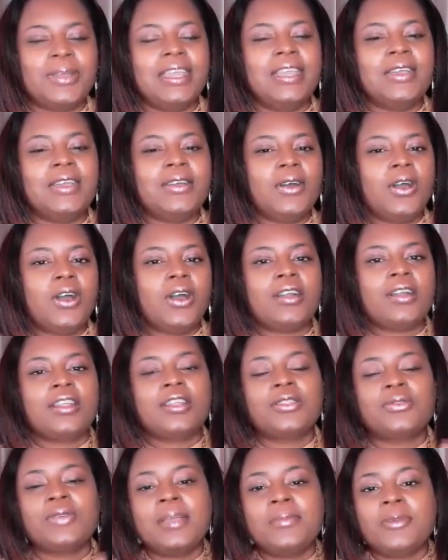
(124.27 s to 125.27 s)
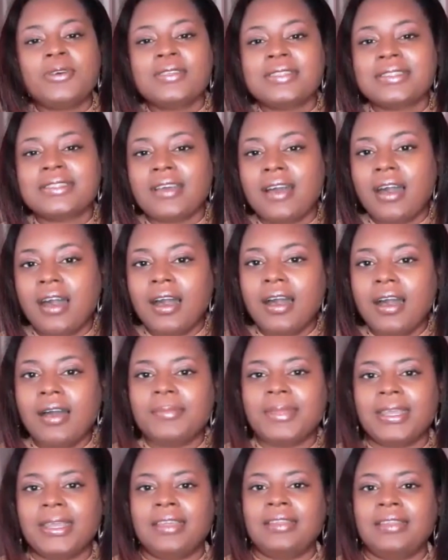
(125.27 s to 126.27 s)
here are the 3 most
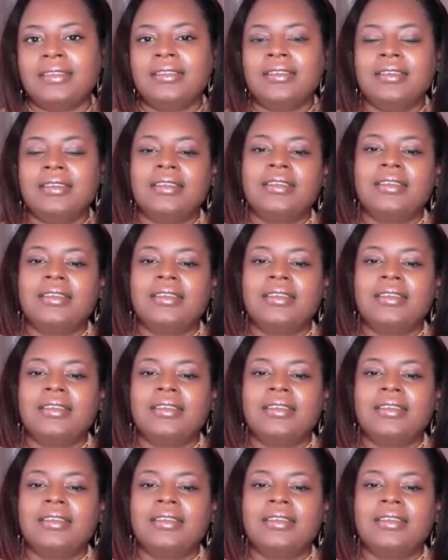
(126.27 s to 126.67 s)
common